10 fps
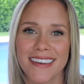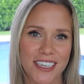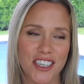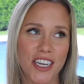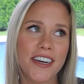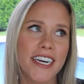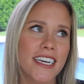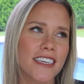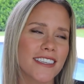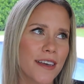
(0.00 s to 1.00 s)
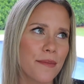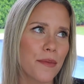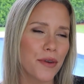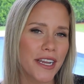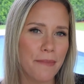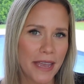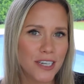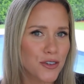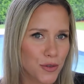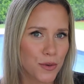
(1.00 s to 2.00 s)
Sharing some pretty
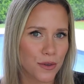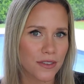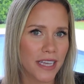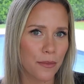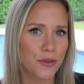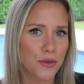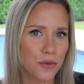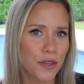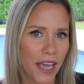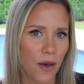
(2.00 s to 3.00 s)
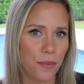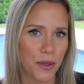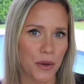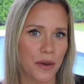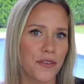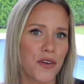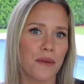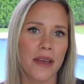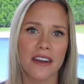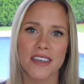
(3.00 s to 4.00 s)
major tools that will truly help you if you're
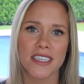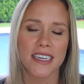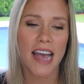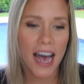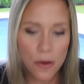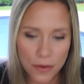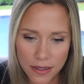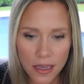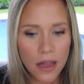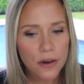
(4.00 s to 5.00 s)
manifesting a house